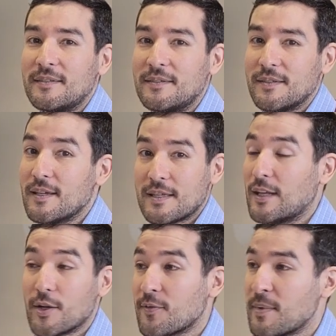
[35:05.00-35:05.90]
a
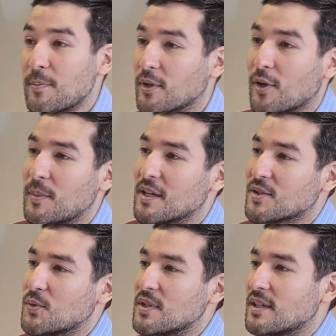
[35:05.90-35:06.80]
lot of people committed
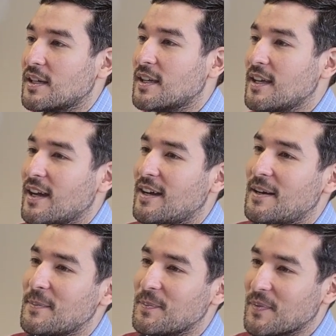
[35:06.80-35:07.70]
suicide
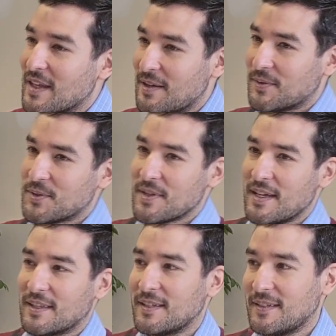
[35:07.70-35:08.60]
after that.